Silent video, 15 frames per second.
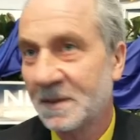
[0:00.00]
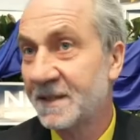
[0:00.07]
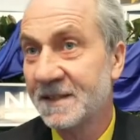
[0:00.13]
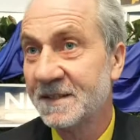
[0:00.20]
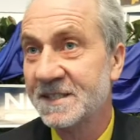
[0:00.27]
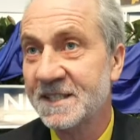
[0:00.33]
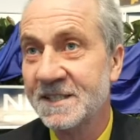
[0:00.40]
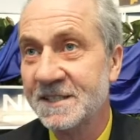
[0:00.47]
But
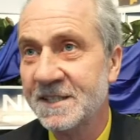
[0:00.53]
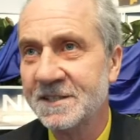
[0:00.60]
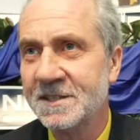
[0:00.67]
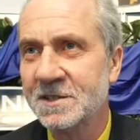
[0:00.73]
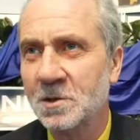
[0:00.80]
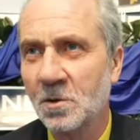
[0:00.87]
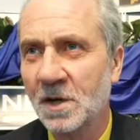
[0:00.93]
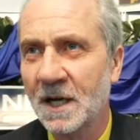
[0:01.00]
since this
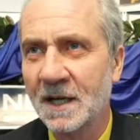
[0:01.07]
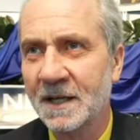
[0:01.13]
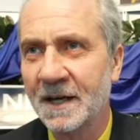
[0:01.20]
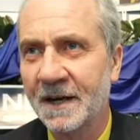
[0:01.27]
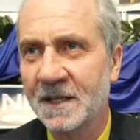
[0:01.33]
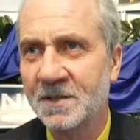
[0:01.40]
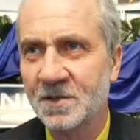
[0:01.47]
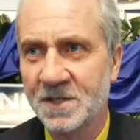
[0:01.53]
is local
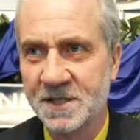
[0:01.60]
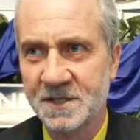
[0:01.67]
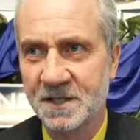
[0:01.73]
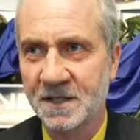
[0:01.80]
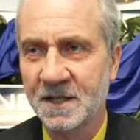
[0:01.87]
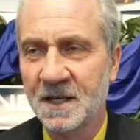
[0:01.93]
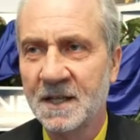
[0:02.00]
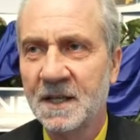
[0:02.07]

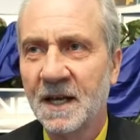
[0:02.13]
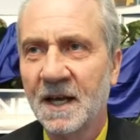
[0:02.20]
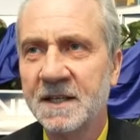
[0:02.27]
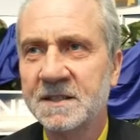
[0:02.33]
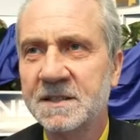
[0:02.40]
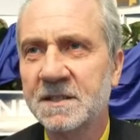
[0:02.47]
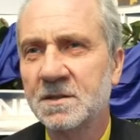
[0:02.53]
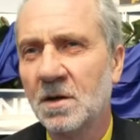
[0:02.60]
characteristic, and
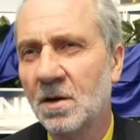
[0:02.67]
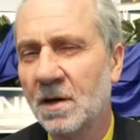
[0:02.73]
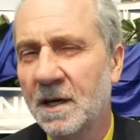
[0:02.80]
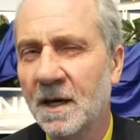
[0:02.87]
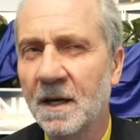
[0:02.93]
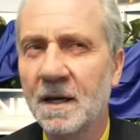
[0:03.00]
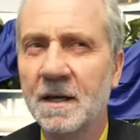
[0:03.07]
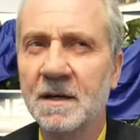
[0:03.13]
it says,
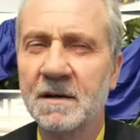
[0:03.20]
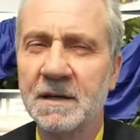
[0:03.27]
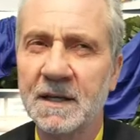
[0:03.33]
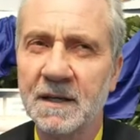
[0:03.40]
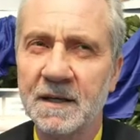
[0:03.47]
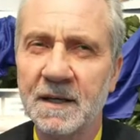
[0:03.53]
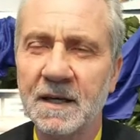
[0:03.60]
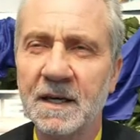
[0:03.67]
okay,
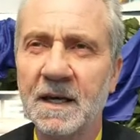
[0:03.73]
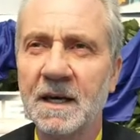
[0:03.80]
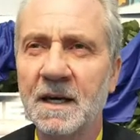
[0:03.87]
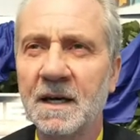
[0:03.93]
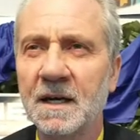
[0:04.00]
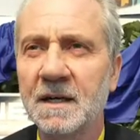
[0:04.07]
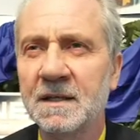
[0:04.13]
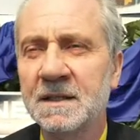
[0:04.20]
ringing
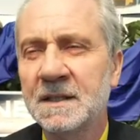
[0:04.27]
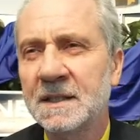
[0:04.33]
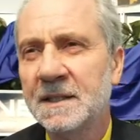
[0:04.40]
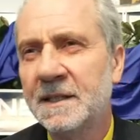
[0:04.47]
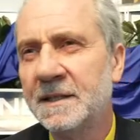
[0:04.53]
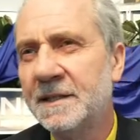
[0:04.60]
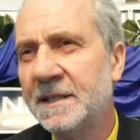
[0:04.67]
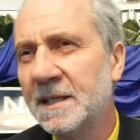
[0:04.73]
ear,
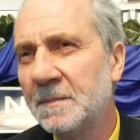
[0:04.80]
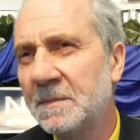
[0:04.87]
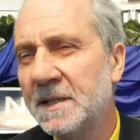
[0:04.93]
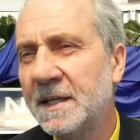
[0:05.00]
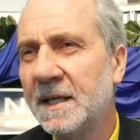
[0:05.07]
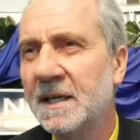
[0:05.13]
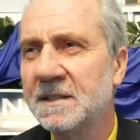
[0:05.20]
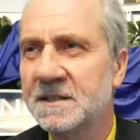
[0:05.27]

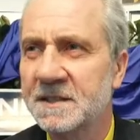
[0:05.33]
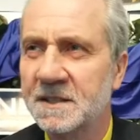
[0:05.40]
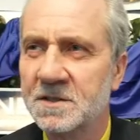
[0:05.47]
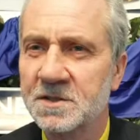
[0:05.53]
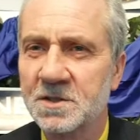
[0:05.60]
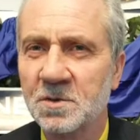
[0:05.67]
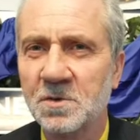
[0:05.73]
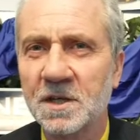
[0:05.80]
numbness, and
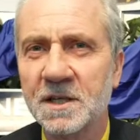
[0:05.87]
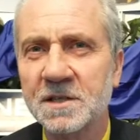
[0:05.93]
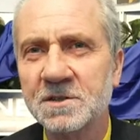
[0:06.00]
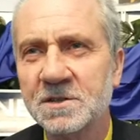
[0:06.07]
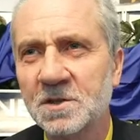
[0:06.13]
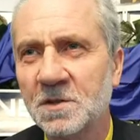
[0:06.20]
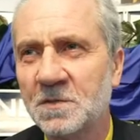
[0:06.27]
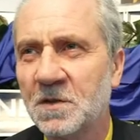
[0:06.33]
so on and
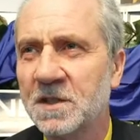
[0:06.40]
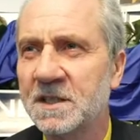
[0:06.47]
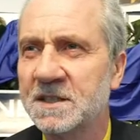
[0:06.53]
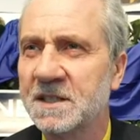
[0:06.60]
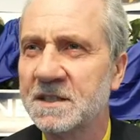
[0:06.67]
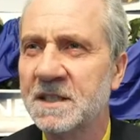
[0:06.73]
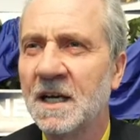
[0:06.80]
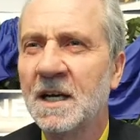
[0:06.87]
so forth, it
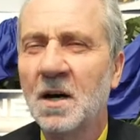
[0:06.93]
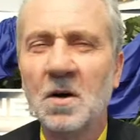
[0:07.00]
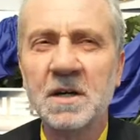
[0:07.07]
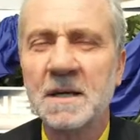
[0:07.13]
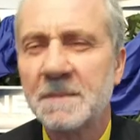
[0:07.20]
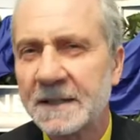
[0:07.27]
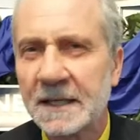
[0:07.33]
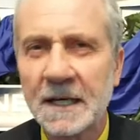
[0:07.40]
says,
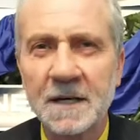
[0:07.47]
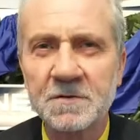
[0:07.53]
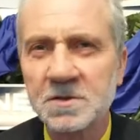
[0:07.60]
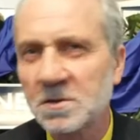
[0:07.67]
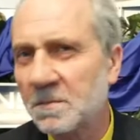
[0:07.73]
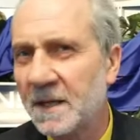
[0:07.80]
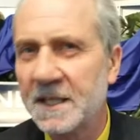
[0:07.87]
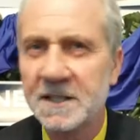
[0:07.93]
okay, but I have
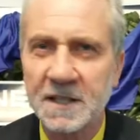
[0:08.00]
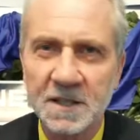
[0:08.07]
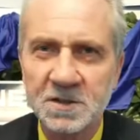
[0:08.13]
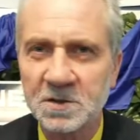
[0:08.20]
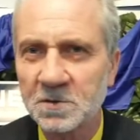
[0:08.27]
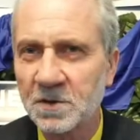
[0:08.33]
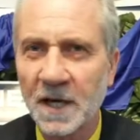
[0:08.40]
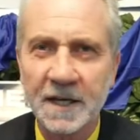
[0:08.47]
so many things
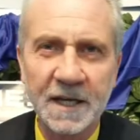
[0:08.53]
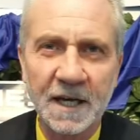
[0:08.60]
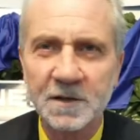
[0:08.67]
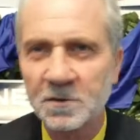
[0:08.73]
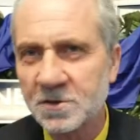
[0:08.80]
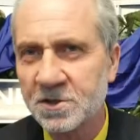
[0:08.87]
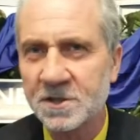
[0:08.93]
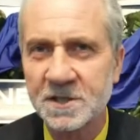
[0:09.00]
to do, I
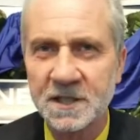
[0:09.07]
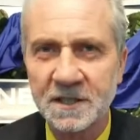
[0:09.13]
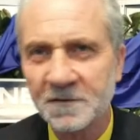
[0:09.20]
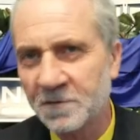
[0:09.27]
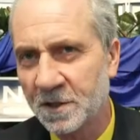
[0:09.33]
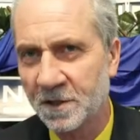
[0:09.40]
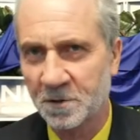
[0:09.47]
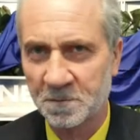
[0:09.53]
cannot just
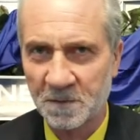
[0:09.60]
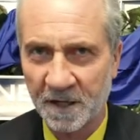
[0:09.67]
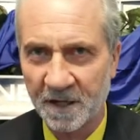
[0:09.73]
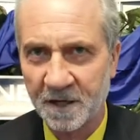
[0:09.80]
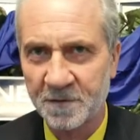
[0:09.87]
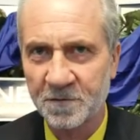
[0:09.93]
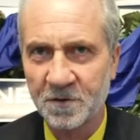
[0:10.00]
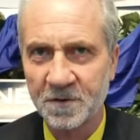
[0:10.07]
leave without my
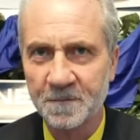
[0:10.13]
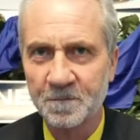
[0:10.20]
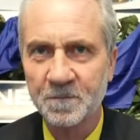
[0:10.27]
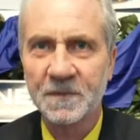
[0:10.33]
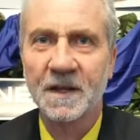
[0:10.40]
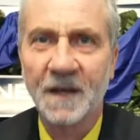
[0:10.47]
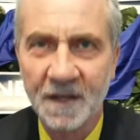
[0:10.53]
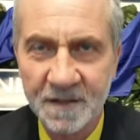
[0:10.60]
handphone.
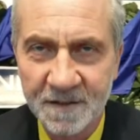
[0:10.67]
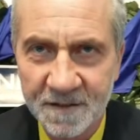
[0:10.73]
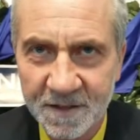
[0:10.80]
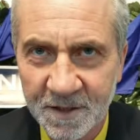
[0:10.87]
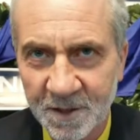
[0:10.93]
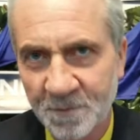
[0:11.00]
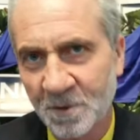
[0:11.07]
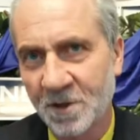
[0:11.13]
And
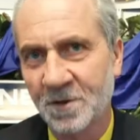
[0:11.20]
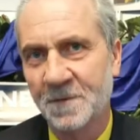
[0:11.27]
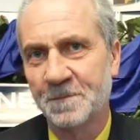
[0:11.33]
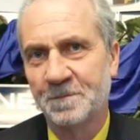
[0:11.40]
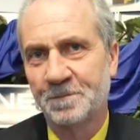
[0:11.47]
here we go.